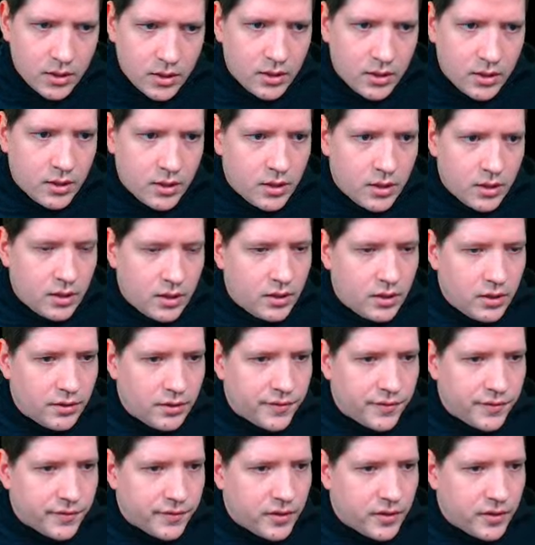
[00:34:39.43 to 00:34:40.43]

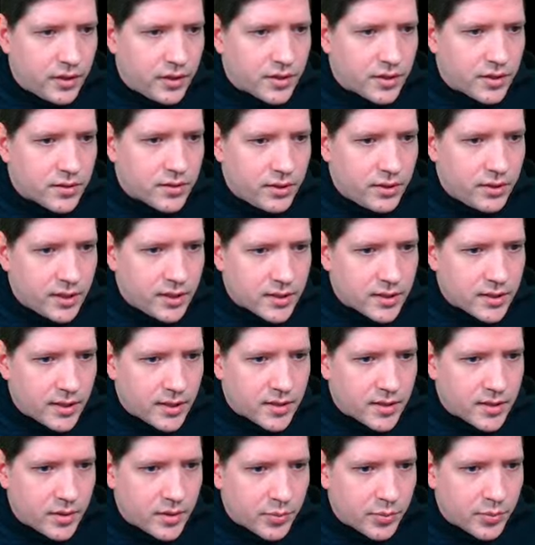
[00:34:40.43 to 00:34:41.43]
If strings has
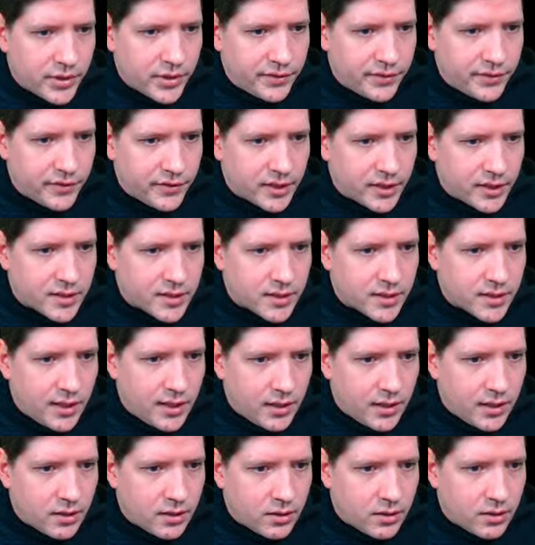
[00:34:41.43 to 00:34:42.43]
the prefix
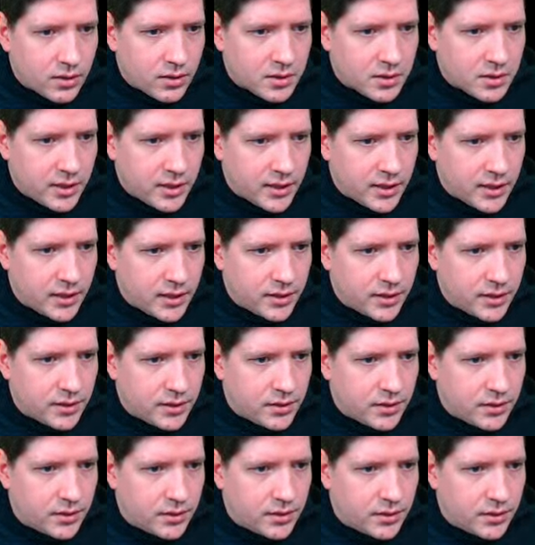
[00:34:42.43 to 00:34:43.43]
r,
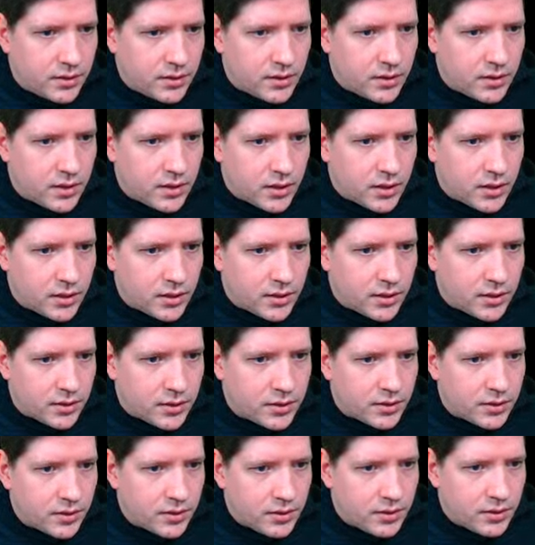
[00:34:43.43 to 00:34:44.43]
then
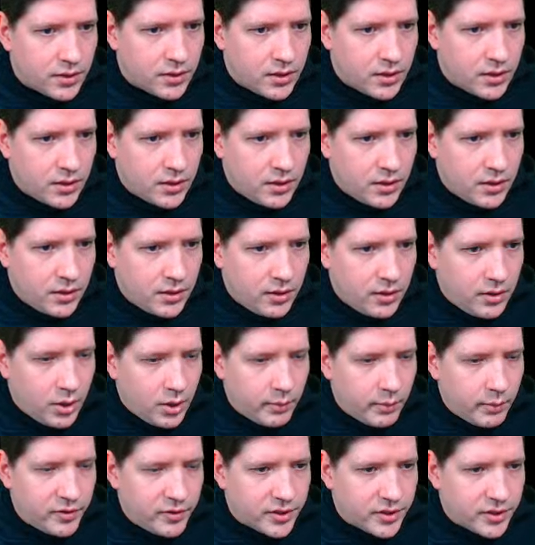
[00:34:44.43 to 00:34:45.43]

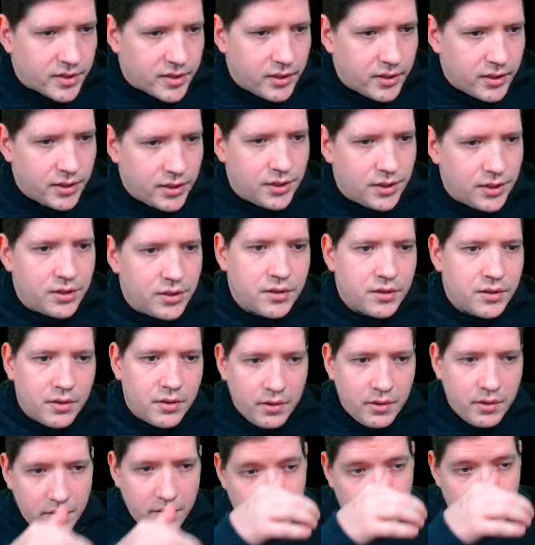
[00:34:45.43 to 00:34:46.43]
obviously
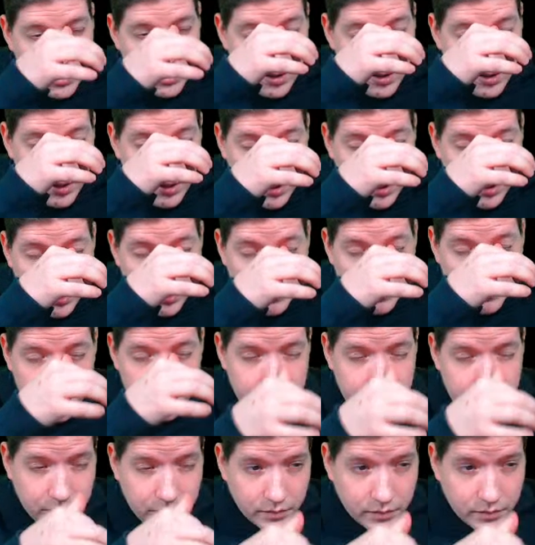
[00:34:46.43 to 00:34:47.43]
the
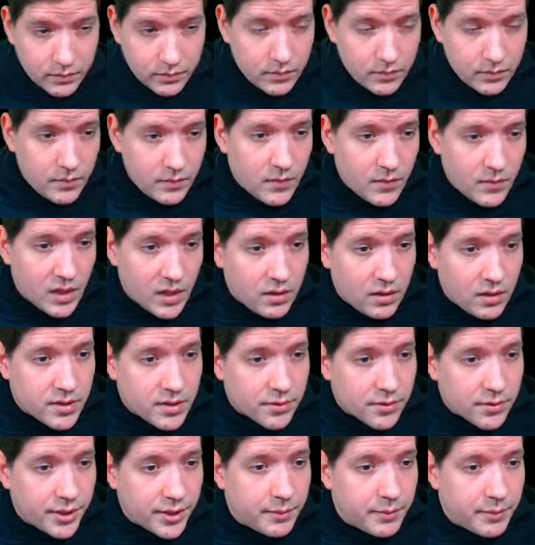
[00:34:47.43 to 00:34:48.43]

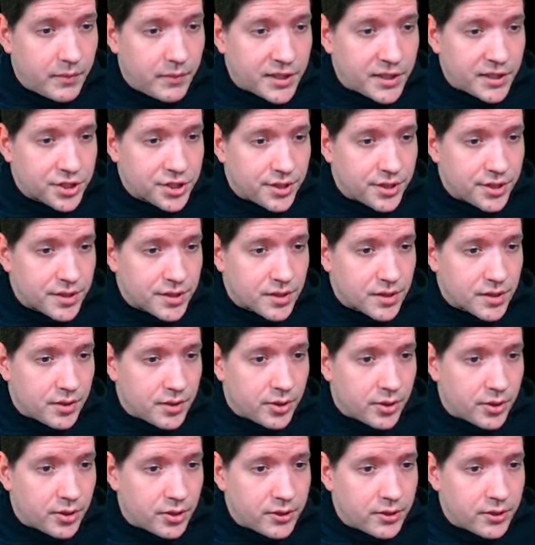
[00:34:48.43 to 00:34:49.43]
string matches the
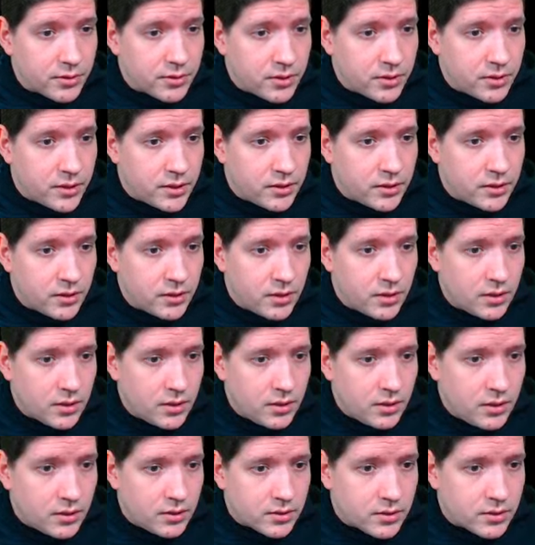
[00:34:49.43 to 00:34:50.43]
literal.
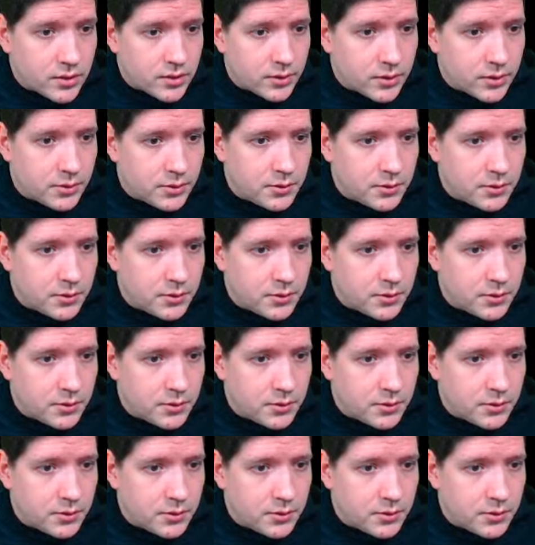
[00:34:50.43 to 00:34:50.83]
So